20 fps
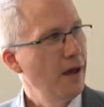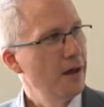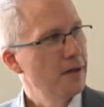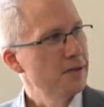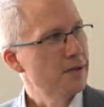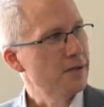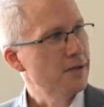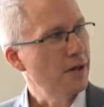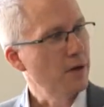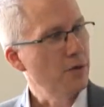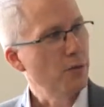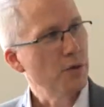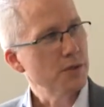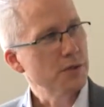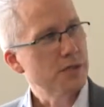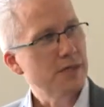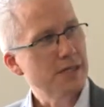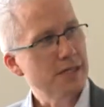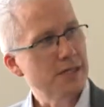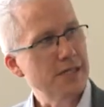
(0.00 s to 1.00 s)
So
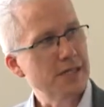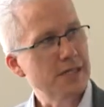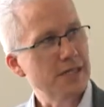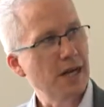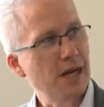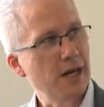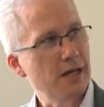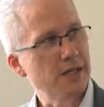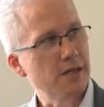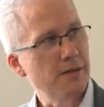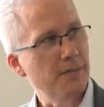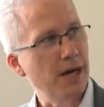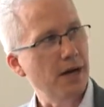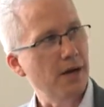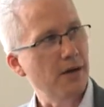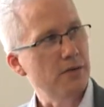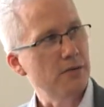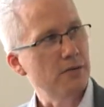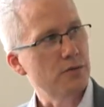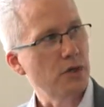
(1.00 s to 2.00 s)
what does this tell us
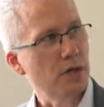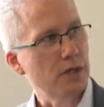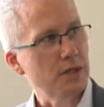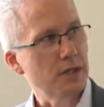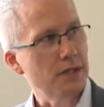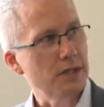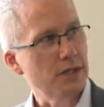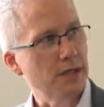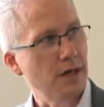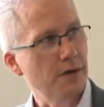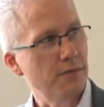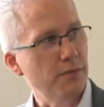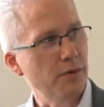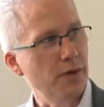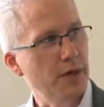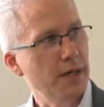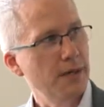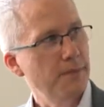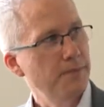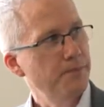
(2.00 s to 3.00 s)
about drug
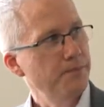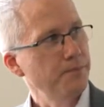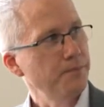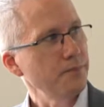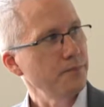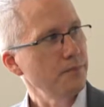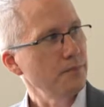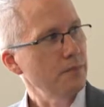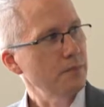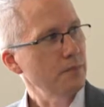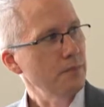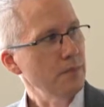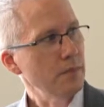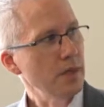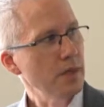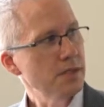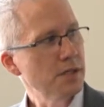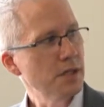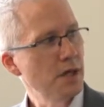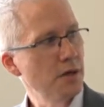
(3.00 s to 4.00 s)
discovery?
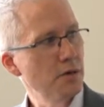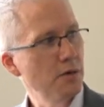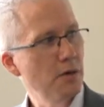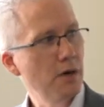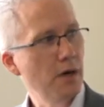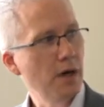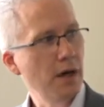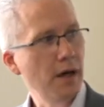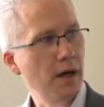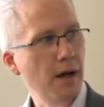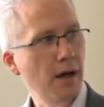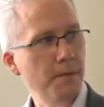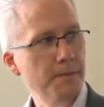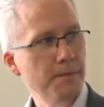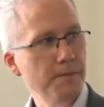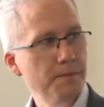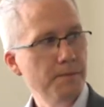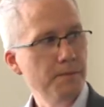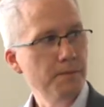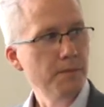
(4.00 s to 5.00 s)
So
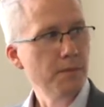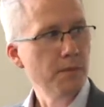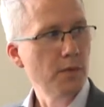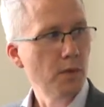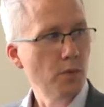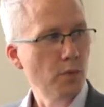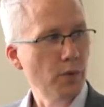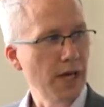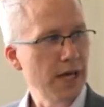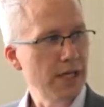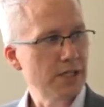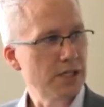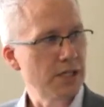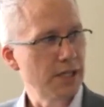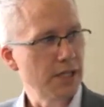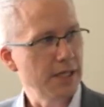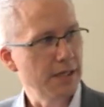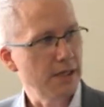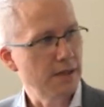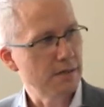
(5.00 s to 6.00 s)
we
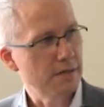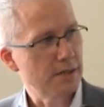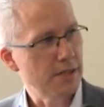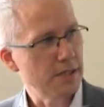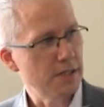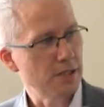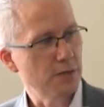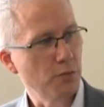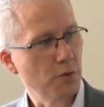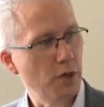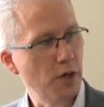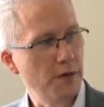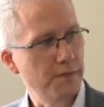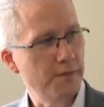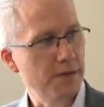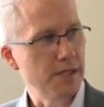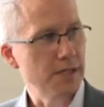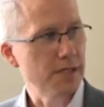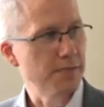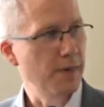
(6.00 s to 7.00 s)
actually did some work
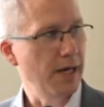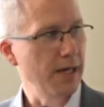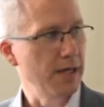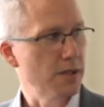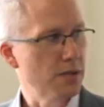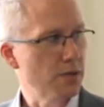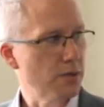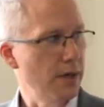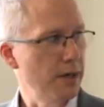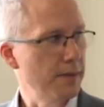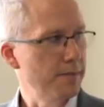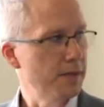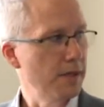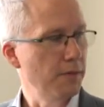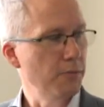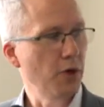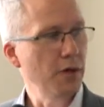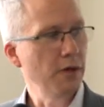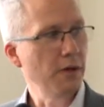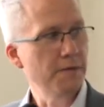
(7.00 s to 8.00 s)
for this manuscript,
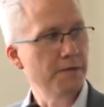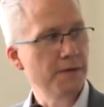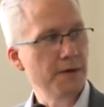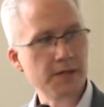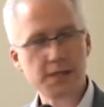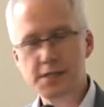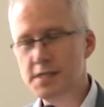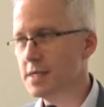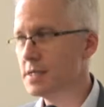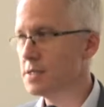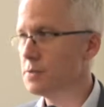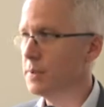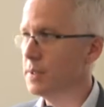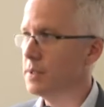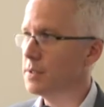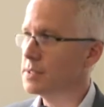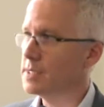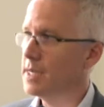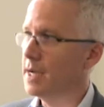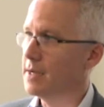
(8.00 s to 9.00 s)
and one of the first things we
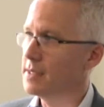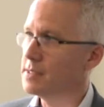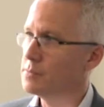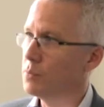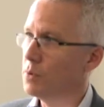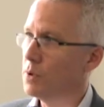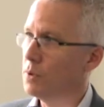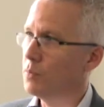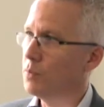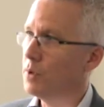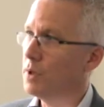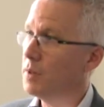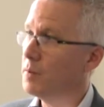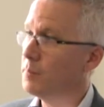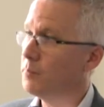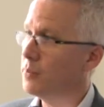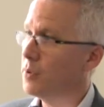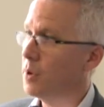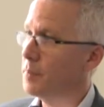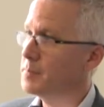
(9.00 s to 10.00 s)
looked at is what are the
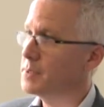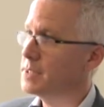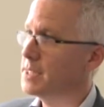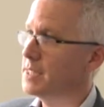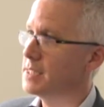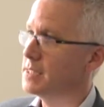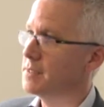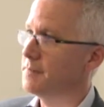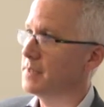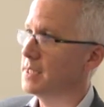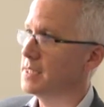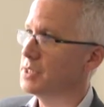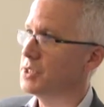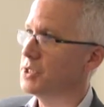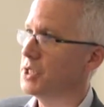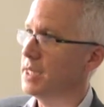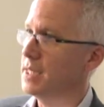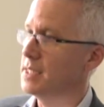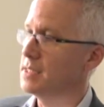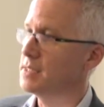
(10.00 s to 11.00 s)
properties of these
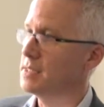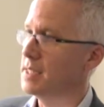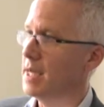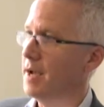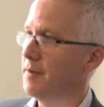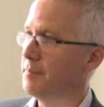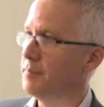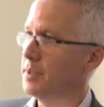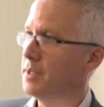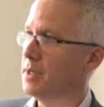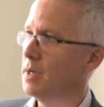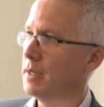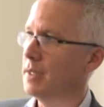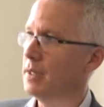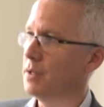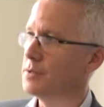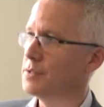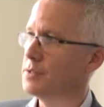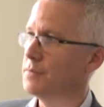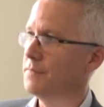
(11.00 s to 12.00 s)
genes that have benign
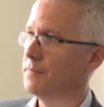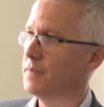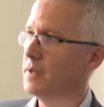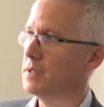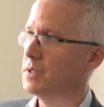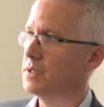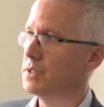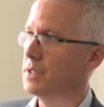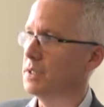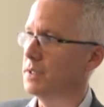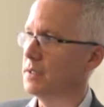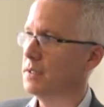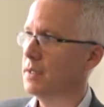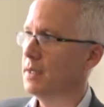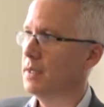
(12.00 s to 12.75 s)
loss of function.